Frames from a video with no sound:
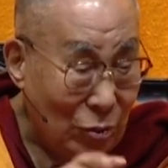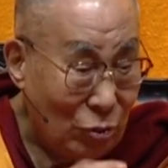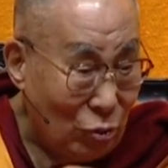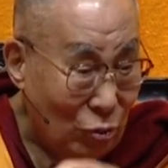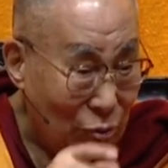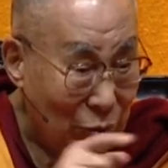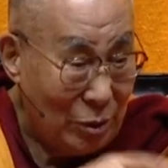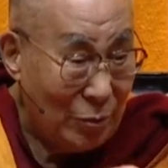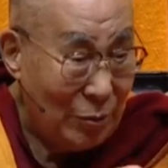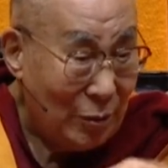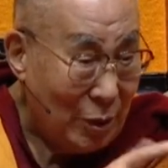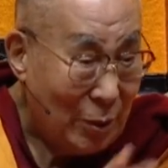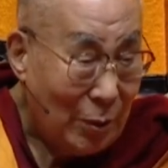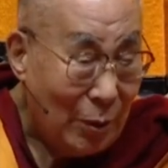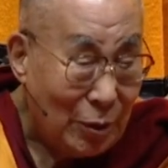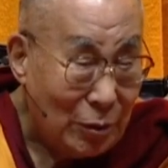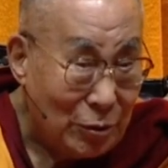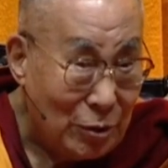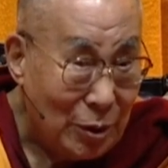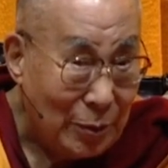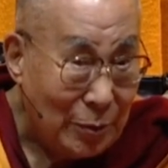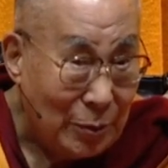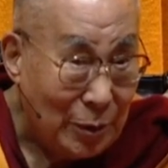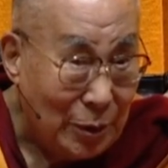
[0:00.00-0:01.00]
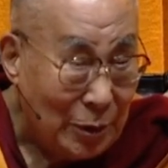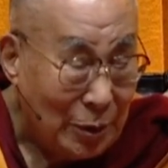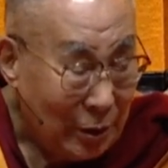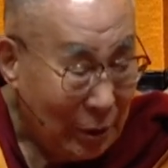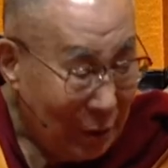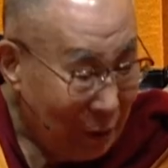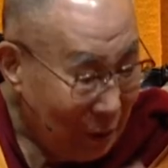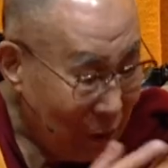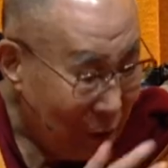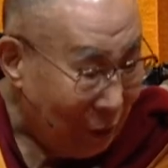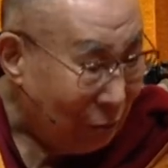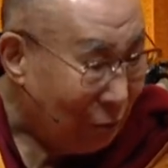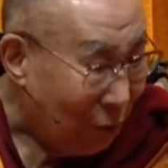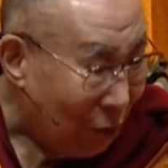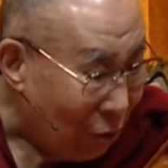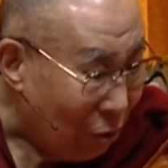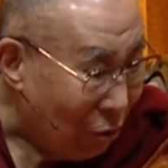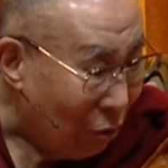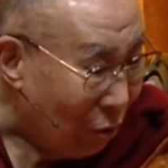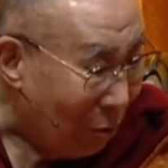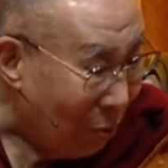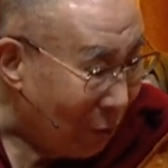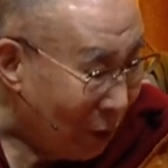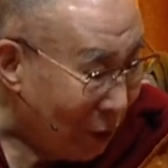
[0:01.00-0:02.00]
This is what quantum physics
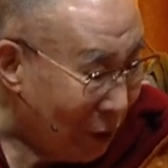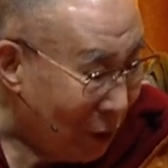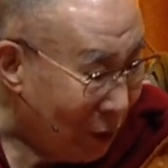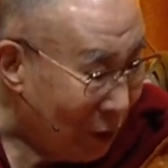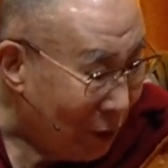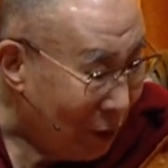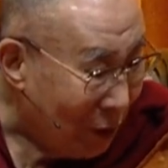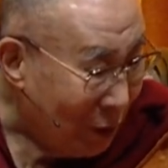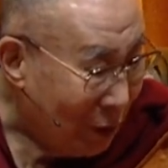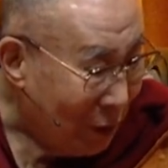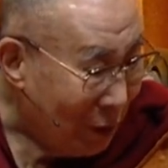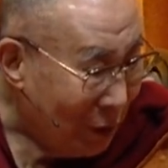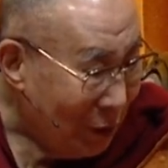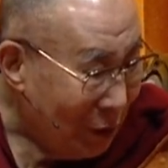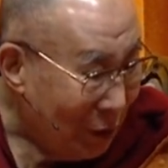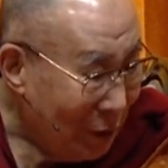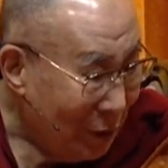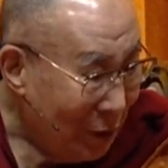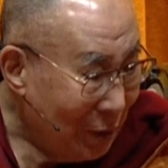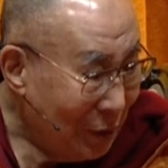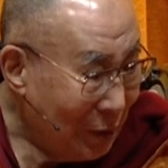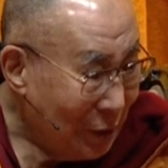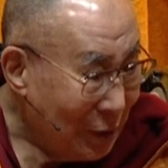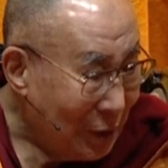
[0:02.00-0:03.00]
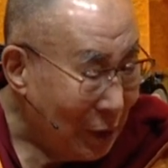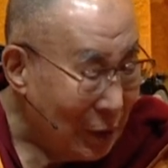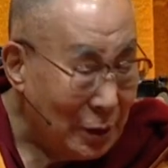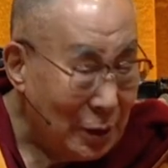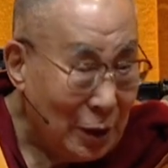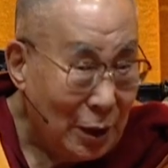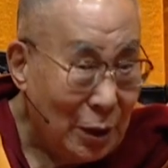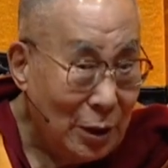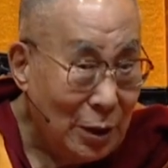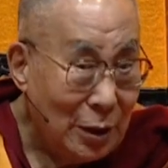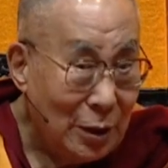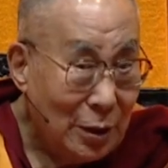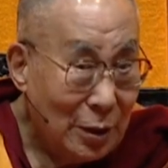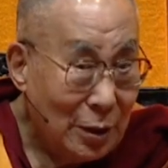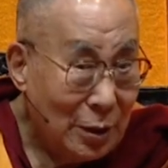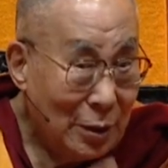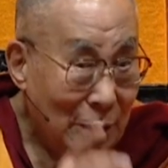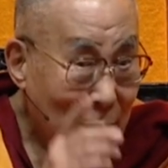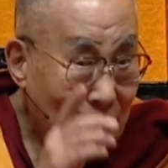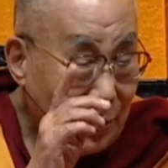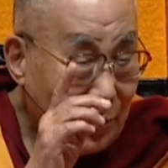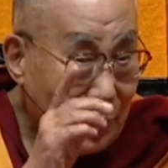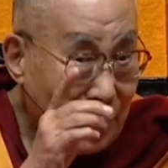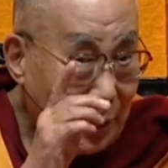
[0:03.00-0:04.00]
have also discovered. As
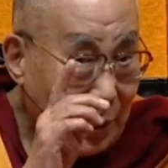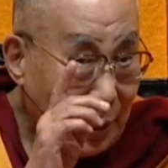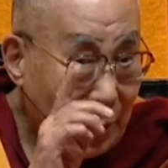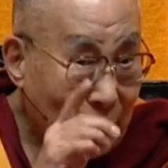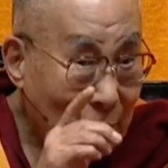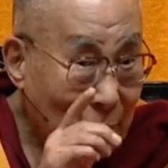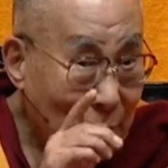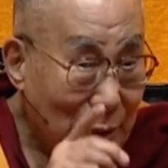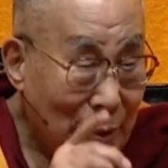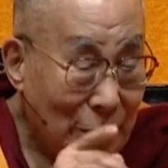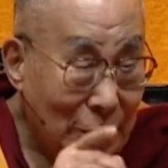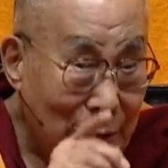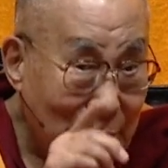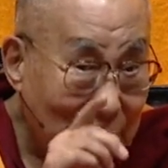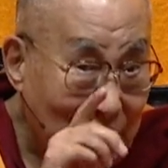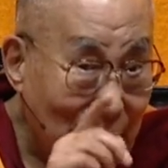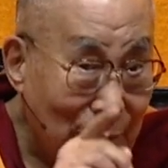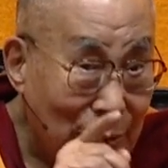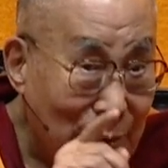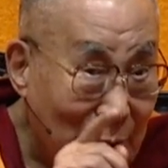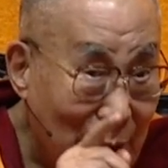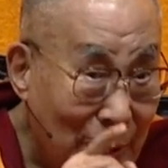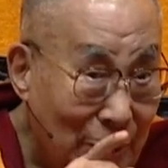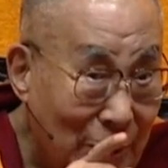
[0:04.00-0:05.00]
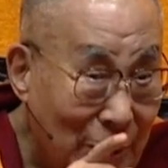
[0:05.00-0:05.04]
they go deeper into their